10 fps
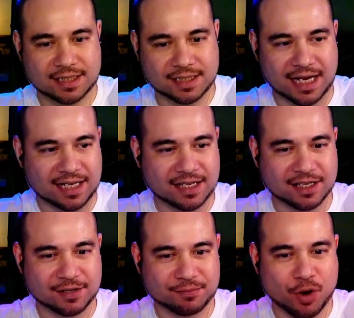like
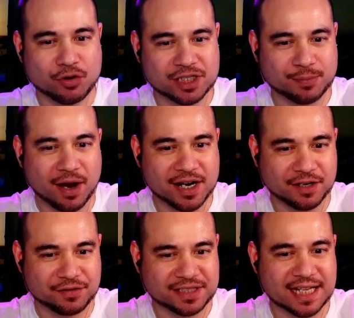Moses parting
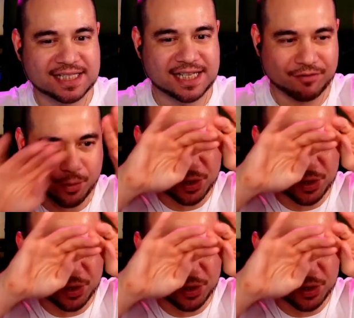of the Dead Sea, right?